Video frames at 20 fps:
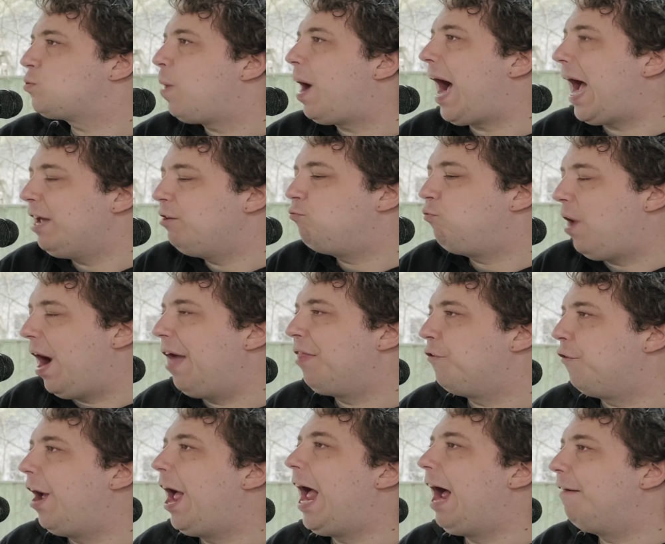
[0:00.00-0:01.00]
why I'd
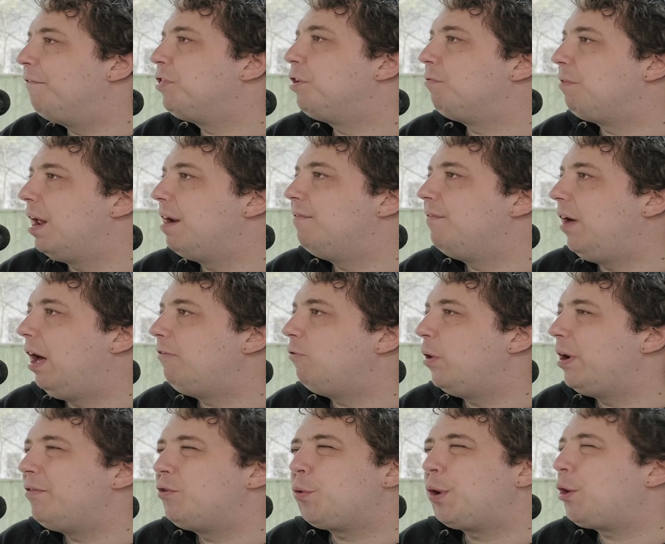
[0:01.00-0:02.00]
rather have the red
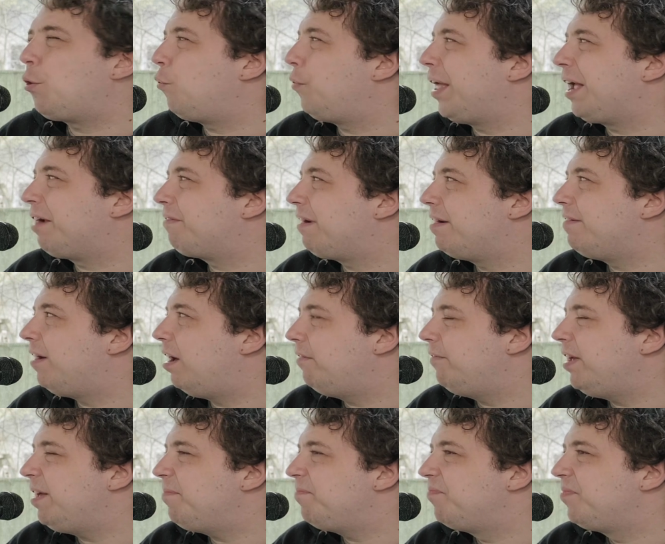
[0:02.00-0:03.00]
velvet, even though I don't like red
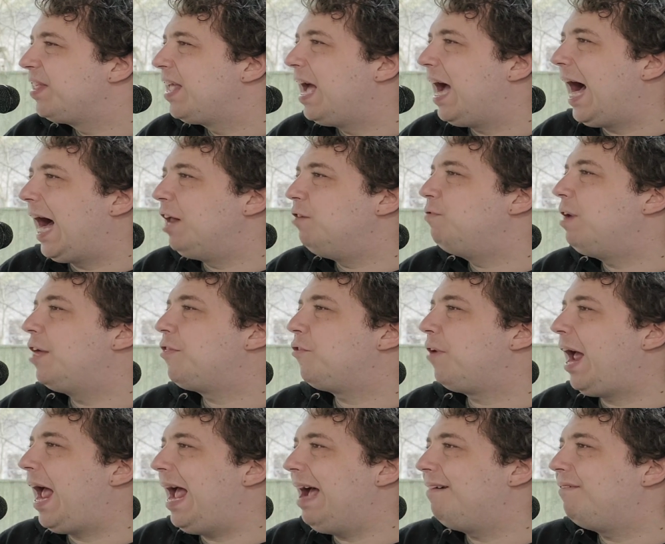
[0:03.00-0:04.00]
velvet. I'd rather
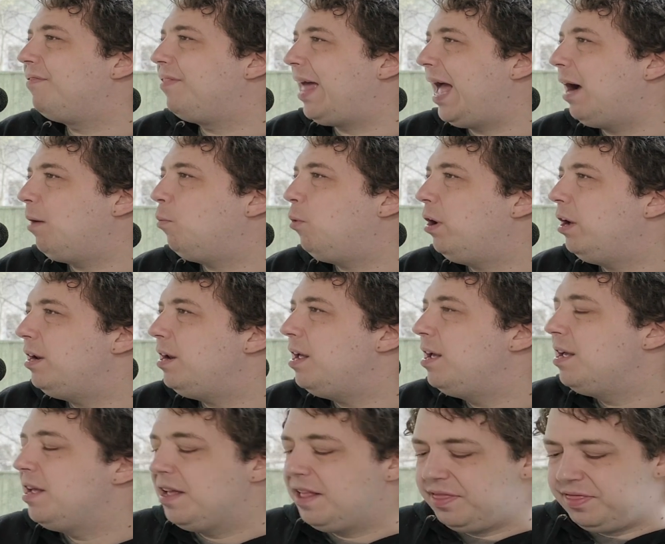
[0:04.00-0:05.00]
have that one
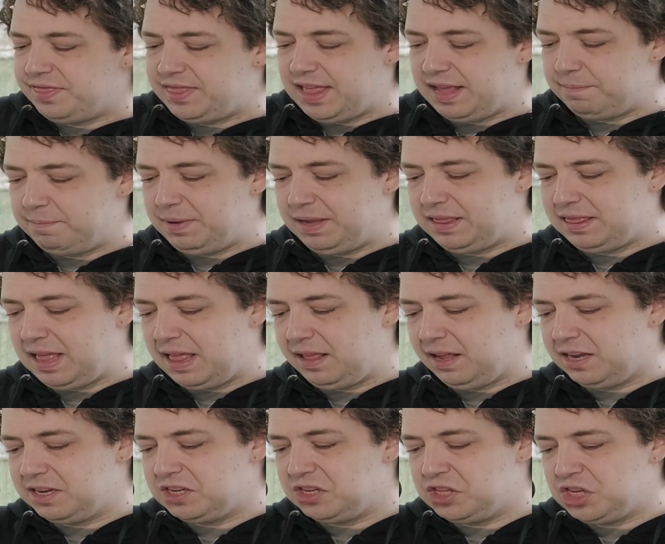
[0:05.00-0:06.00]

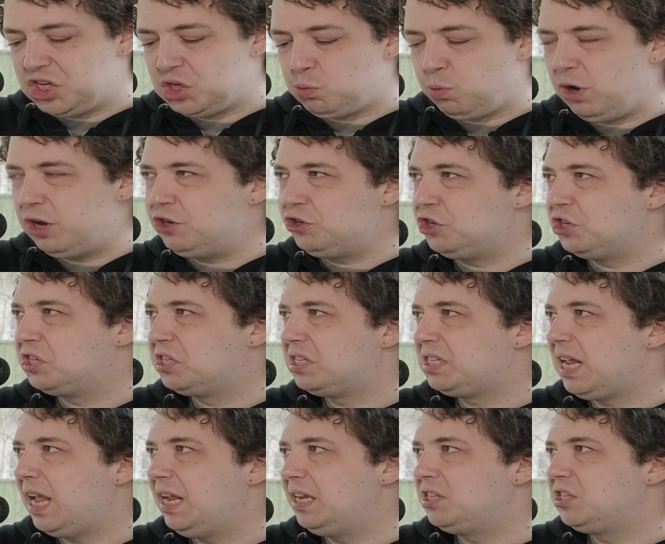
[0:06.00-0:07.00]
because this one just
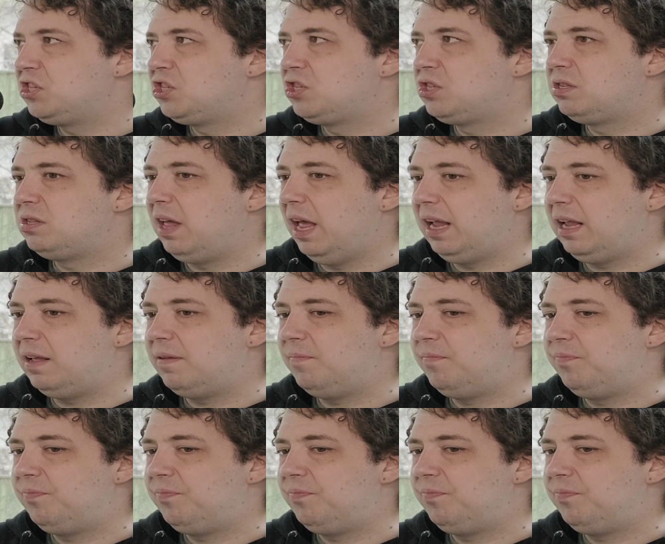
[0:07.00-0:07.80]
tastes like